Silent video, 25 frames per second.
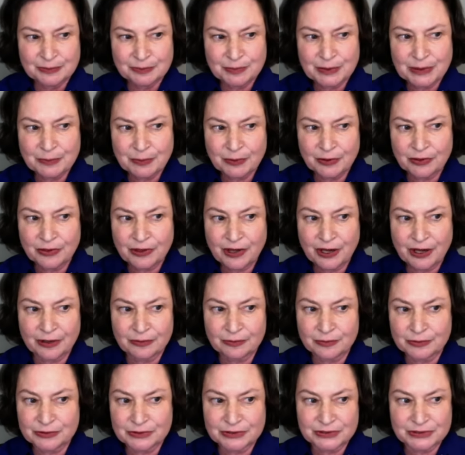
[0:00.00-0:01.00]
people thought
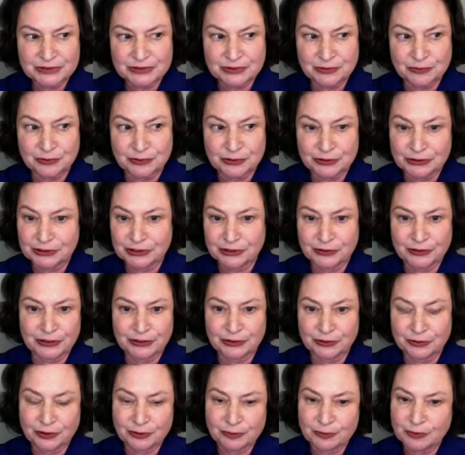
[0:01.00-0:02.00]
was ordinary,
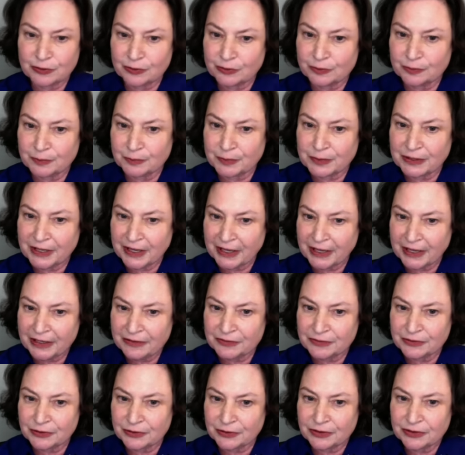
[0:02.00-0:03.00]
normal
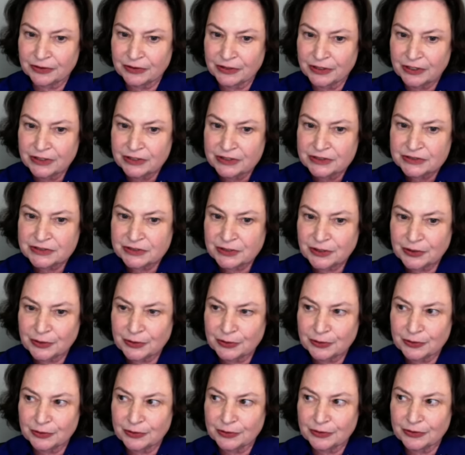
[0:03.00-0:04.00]
behavior?
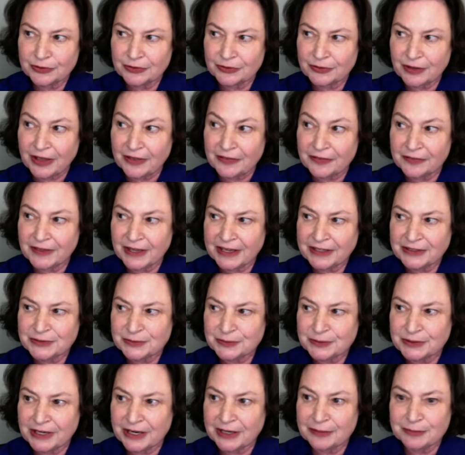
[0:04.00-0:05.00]
So that's
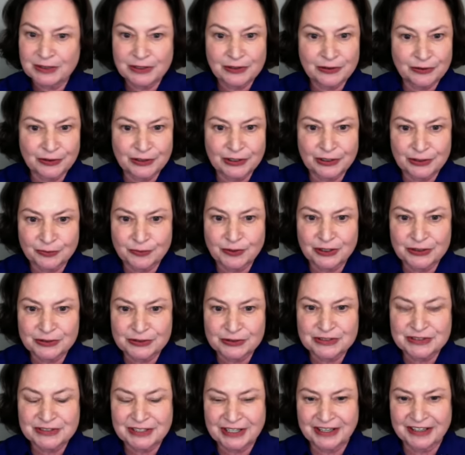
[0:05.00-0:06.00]
what I'm hearing and what you're
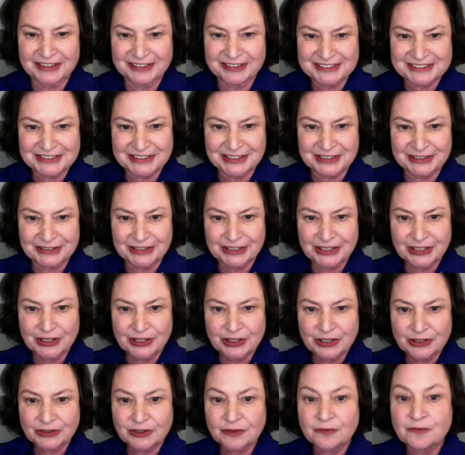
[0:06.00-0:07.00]
saying is that
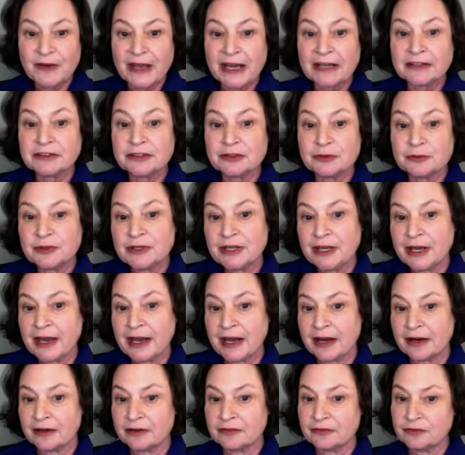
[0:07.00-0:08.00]
the fact that we
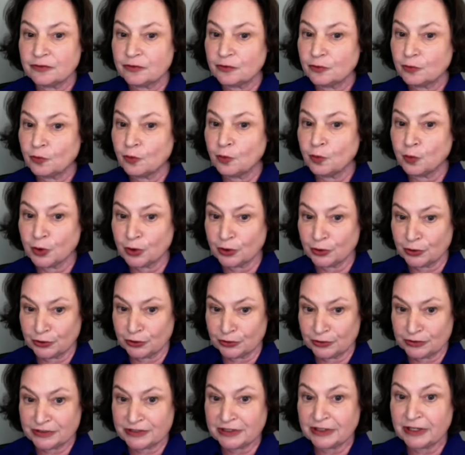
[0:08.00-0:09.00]
have
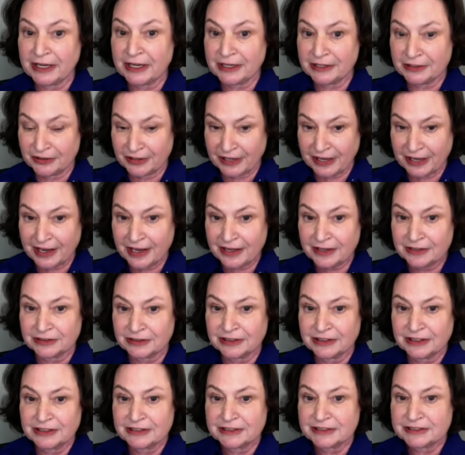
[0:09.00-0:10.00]
words like that,
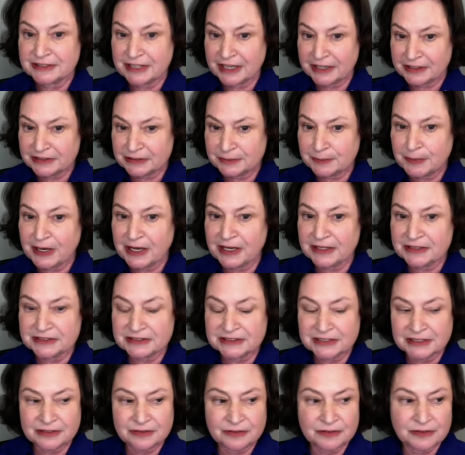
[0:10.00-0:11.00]
sex
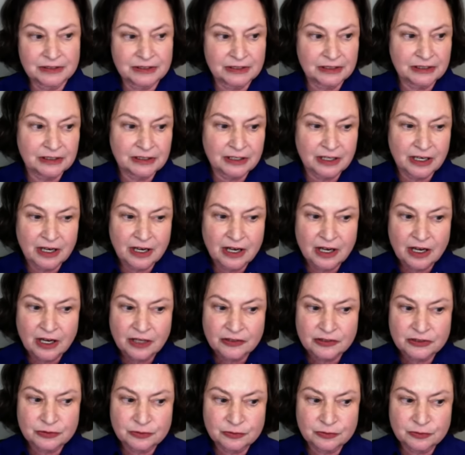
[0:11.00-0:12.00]
positivity,
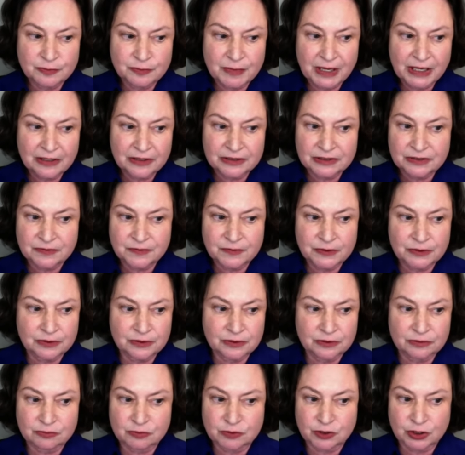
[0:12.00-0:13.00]
to make us
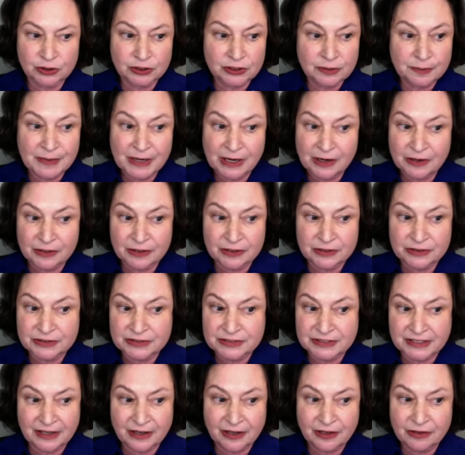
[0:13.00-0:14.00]
feel good about
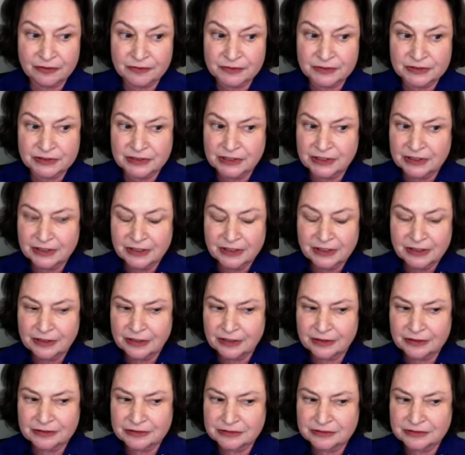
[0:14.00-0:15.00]
ourselves,
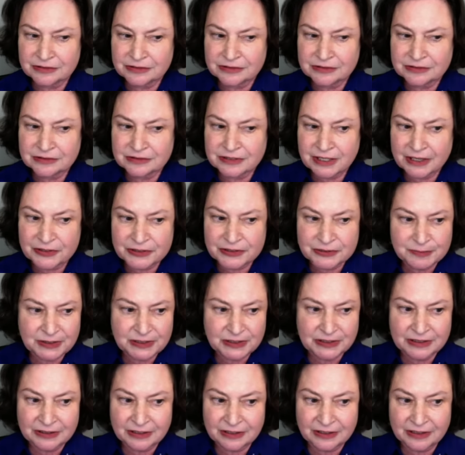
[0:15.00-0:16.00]
uh, tells
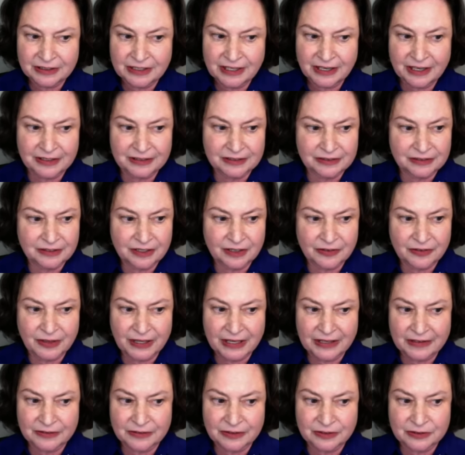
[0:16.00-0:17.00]
me again
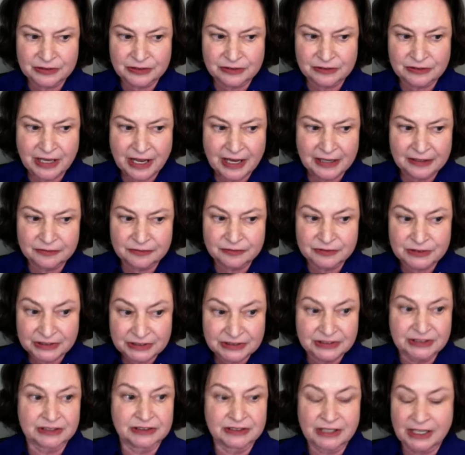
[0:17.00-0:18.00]
that there's a lot of
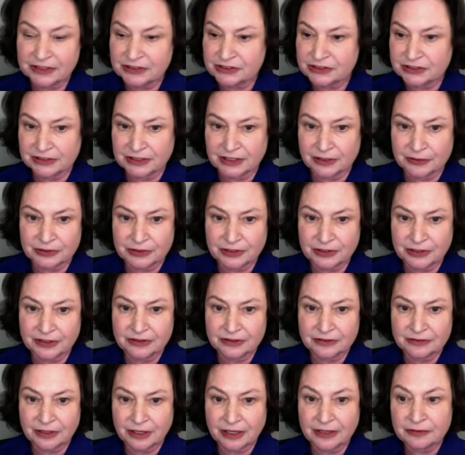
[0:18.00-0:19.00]
disconnection out there
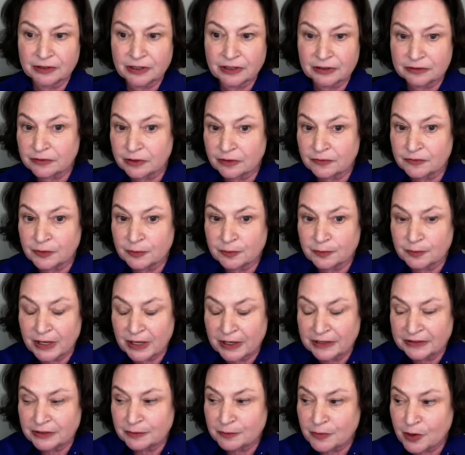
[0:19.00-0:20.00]
at, uh, uh, the,
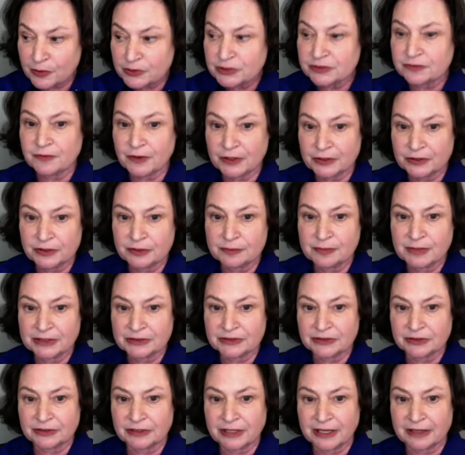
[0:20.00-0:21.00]
at the most
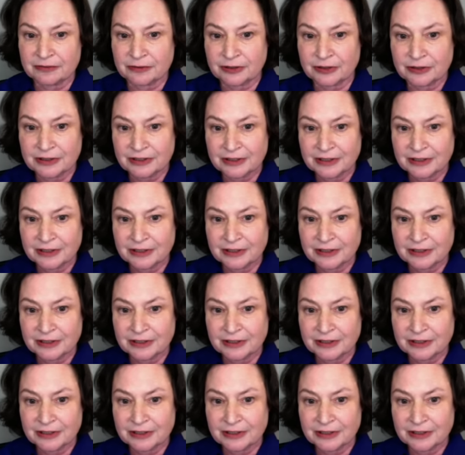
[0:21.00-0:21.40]
fundamental level.